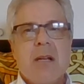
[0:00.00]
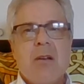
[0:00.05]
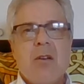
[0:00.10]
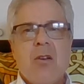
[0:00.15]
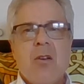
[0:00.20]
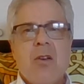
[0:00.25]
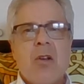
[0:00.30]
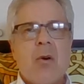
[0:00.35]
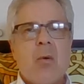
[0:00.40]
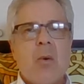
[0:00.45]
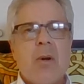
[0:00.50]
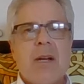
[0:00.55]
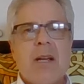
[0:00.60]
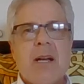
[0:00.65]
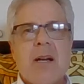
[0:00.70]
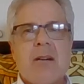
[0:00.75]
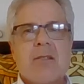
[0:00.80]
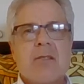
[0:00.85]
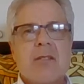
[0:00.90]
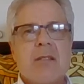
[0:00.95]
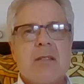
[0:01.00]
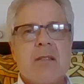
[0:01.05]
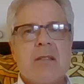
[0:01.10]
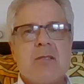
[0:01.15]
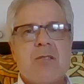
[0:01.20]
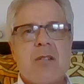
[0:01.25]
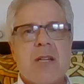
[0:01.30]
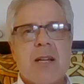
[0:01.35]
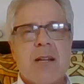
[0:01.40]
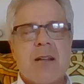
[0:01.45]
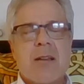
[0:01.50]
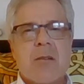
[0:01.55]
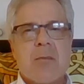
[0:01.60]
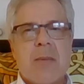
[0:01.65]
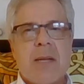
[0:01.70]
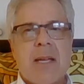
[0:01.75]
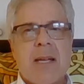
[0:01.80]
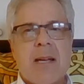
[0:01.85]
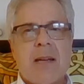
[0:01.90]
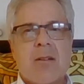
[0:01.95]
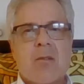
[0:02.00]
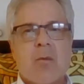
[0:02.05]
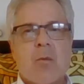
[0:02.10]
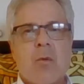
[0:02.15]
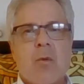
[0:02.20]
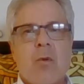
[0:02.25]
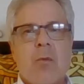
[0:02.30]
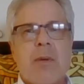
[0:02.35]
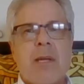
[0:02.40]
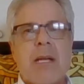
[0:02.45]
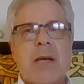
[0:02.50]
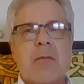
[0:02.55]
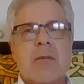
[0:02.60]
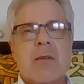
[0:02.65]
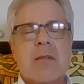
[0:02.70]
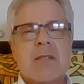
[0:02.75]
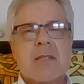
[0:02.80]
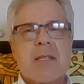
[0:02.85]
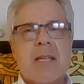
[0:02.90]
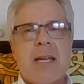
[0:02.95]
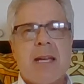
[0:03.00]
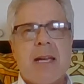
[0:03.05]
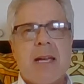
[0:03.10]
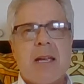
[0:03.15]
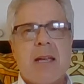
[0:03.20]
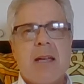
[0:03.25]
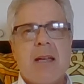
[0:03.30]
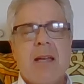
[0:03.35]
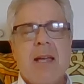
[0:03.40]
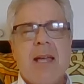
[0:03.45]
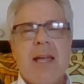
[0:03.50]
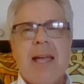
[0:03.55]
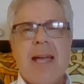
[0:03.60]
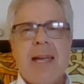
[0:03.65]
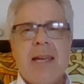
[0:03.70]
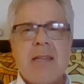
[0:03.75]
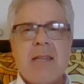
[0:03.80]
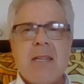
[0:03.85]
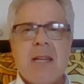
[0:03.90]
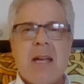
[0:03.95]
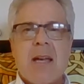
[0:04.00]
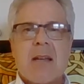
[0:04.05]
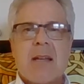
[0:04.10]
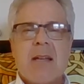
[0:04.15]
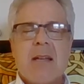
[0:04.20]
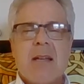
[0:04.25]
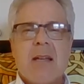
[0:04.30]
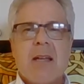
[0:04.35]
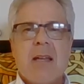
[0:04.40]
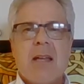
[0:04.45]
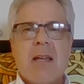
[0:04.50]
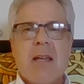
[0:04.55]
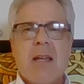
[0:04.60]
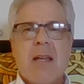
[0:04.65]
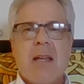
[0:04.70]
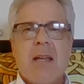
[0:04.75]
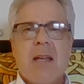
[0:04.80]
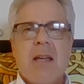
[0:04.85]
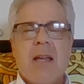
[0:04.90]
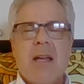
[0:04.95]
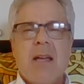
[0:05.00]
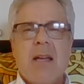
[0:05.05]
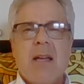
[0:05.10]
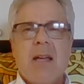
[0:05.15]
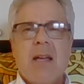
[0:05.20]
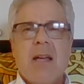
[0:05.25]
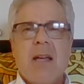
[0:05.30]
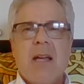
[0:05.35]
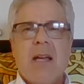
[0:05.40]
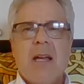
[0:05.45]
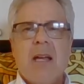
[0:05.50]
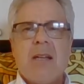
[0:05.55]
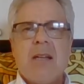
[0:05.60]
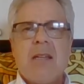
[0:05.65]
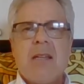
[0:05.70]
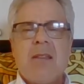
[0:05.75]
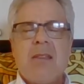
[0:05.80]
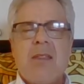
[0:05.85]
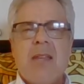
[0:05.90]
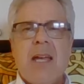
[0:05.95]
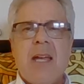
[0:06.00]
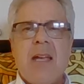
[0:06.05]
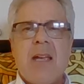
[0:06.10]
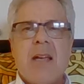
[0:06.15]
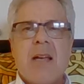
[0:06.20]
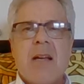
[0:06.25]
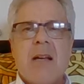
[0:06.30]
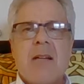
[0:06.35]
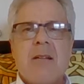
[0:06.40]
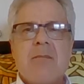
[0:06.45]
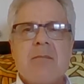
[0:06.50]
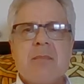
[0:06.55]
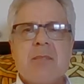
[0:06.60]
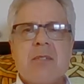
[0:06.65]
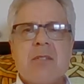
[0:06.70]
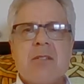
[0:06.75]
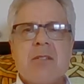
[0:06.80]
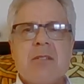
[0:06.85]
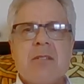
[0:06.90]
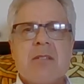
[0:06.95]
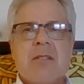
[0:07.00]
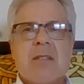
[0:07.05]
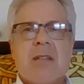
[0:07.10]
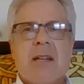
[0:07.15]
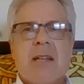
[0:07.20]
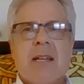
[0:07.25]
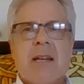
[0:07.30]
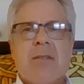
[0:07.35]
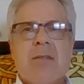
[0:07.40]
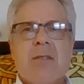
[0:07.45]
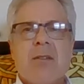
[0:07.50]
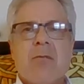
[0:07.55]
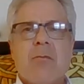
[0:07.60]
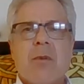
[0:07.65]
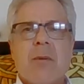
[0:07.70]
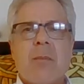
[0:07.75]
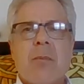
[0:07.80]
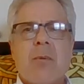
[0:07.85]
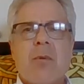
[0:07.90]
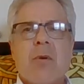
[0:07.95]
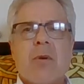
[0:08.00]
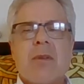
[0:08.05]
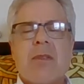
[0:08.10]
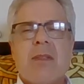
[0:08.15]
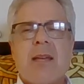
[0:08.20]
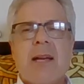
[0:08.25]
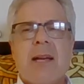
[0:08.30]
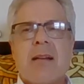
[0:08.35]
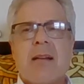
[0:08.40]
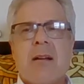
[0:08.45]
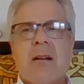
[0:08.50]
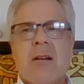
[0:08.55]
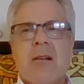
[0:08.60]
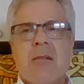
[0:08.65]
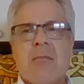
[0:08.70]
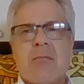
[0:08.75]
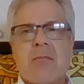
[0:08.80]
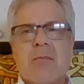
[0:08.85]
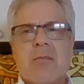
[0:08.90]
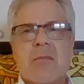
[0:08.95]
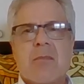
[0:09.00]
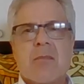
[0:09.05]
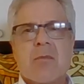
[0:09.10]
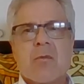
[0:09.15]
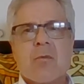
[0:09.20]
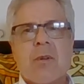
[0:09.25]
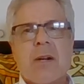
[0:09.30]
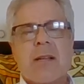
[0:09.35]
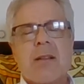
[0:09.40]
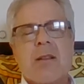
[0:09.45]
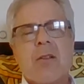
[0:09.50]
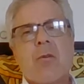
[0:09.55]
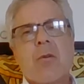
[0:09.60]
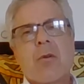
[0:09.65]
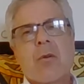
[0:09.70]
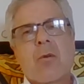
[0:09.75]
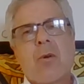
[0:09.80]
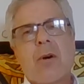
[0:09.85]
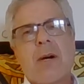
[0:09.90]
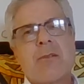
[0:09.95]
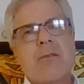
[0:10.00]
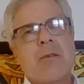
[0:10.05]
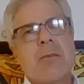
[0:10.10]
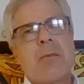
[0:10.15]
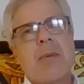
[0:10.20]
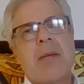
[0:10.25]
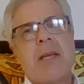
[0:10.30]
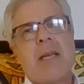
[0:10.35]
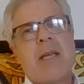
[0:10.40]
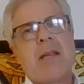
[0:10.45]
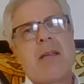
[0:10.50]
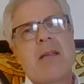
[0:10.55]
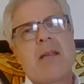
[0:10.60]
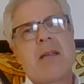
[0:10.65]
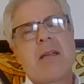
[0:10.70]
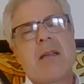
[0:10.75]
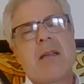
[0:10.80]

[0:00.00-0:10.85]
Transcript: No one else in the chain of command will be able to say, "Hey Dan, did your site ever report that right lower quadrant pain?"